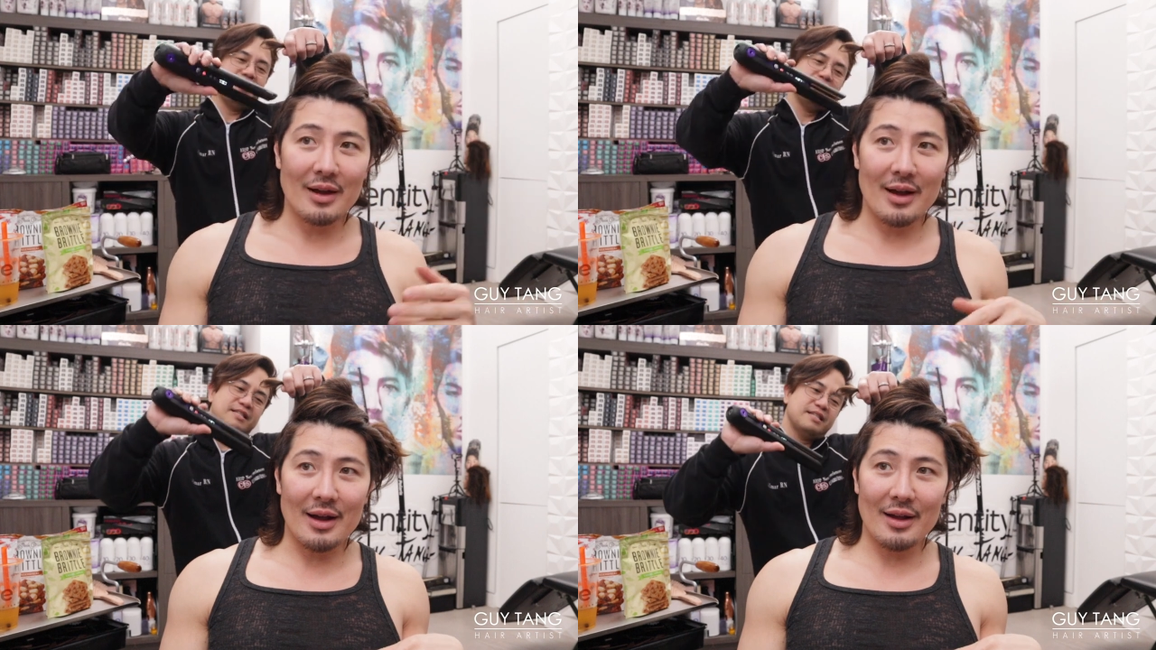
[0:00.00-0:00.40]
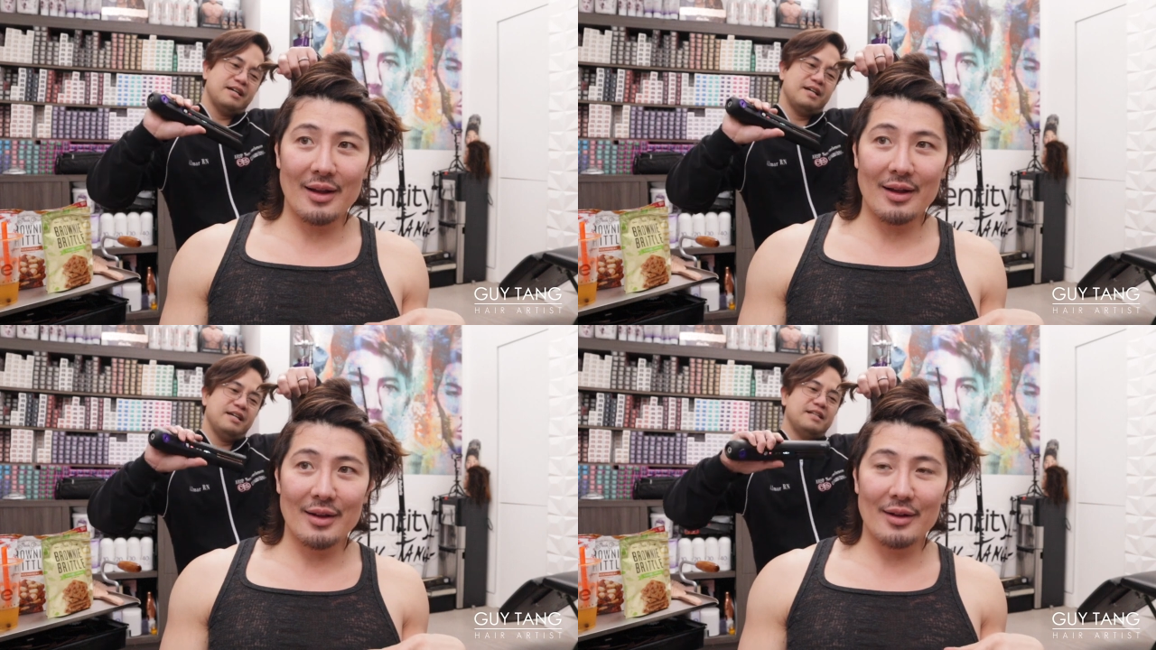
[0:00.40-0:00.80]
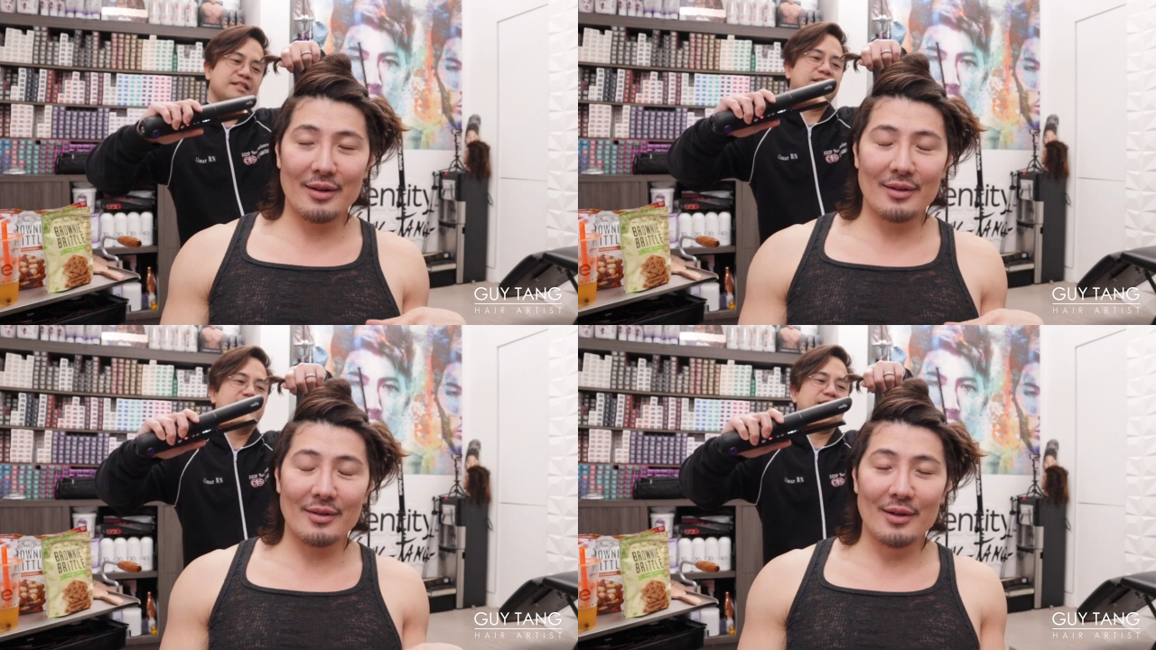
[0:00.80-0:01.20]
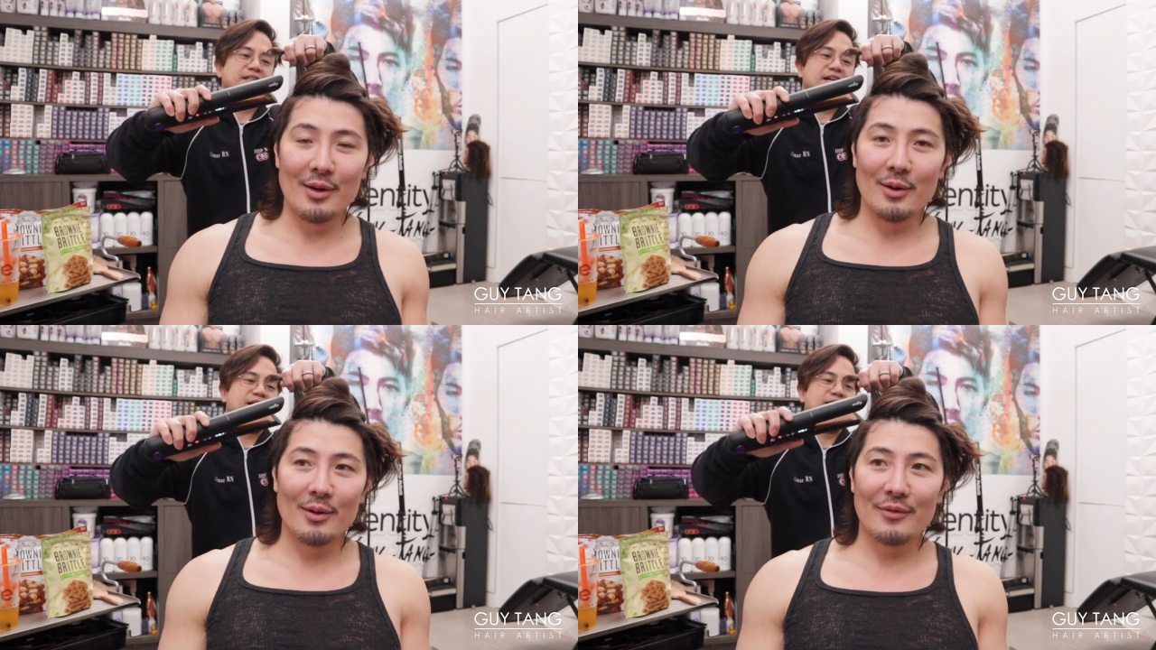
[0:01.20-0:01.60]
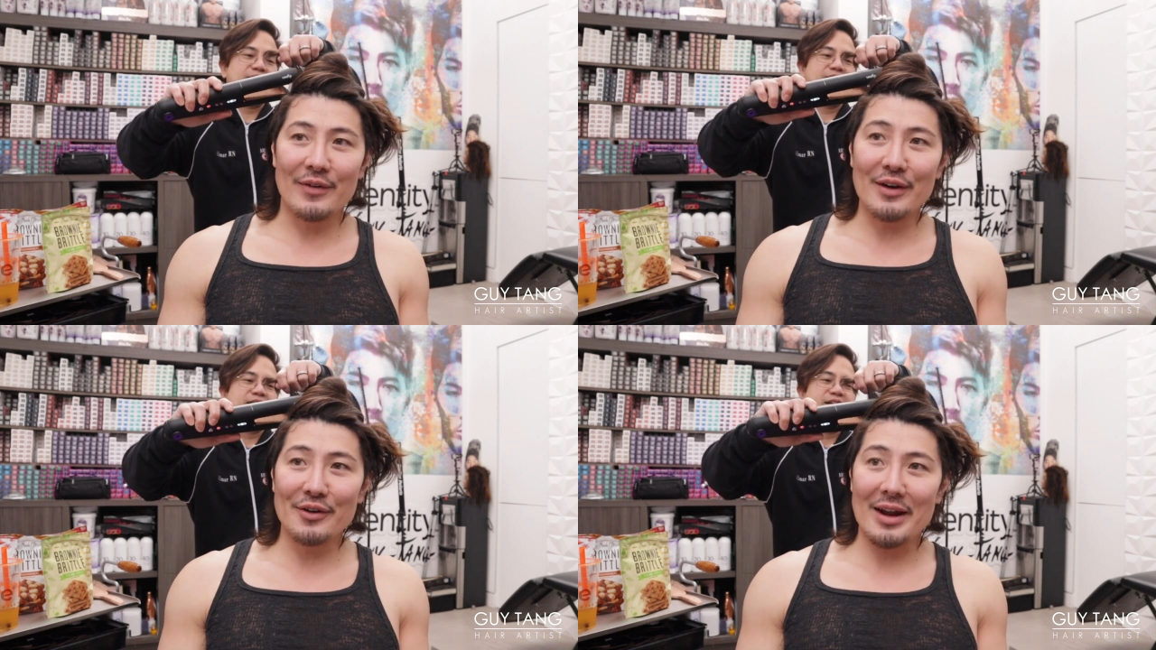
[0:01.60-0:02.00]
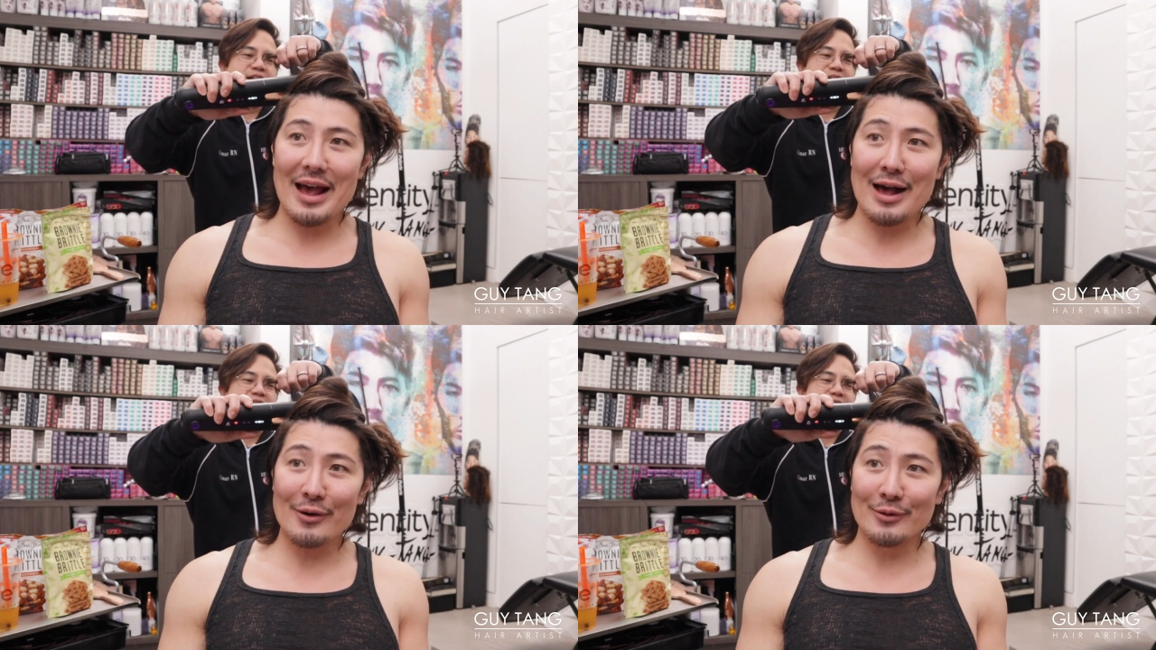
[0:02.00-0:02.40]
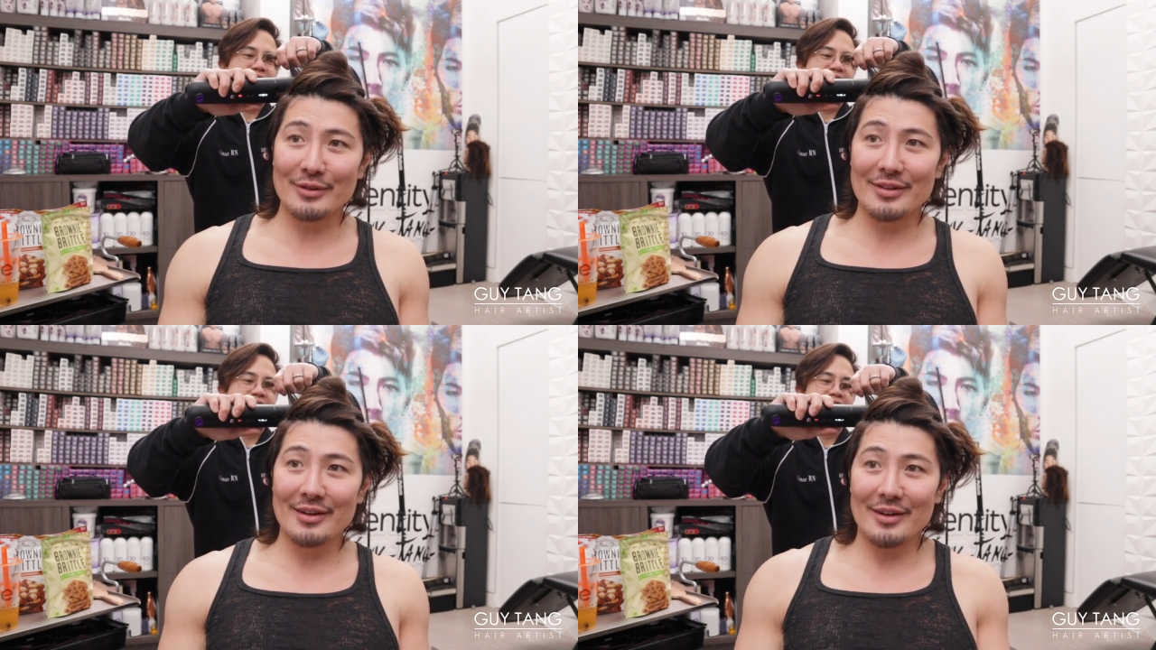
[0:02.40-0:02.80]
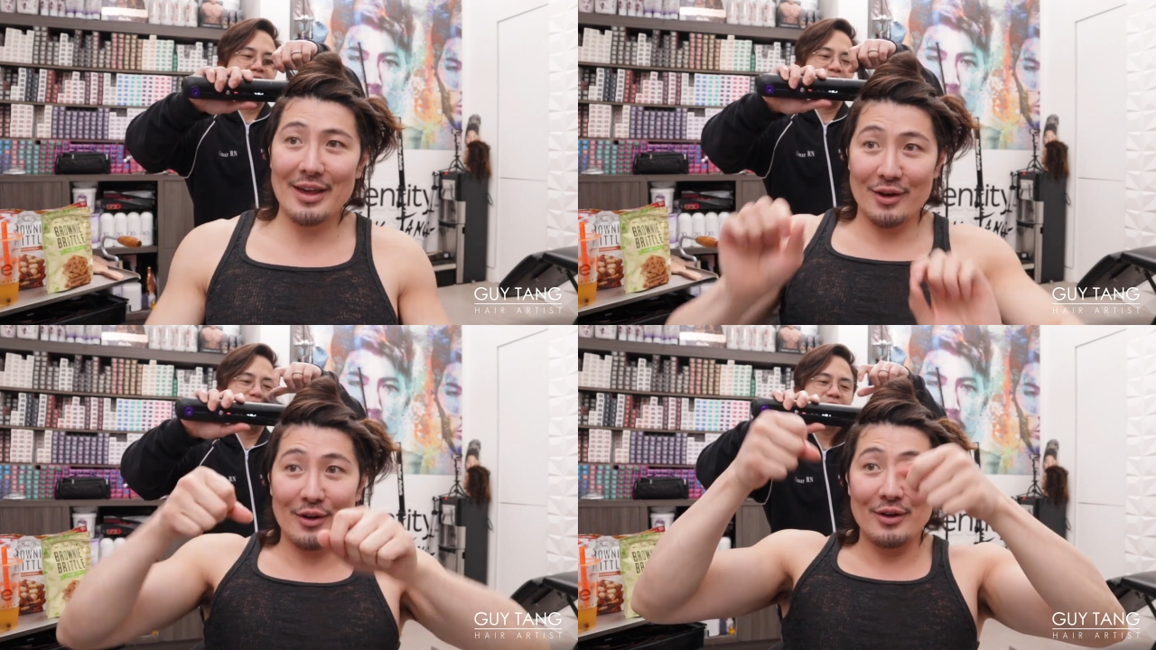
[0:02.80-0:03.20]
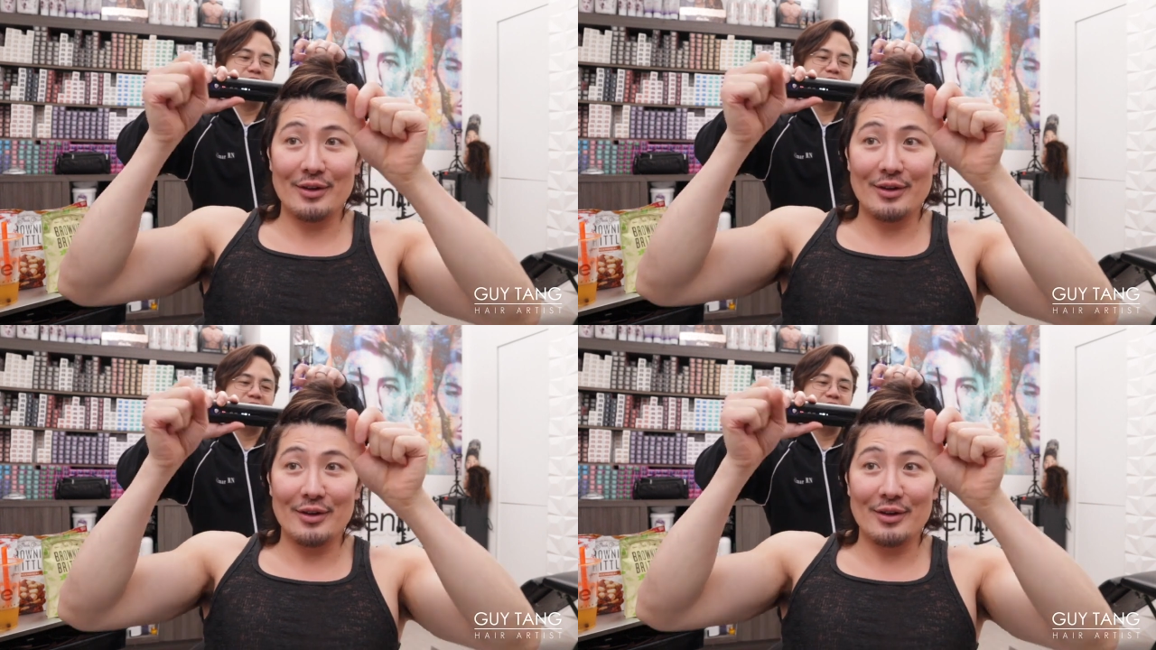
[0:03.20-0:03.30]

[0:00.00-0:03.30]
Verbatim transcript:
Speaker 1: Inside, uh, like that. Figure it out. Okay,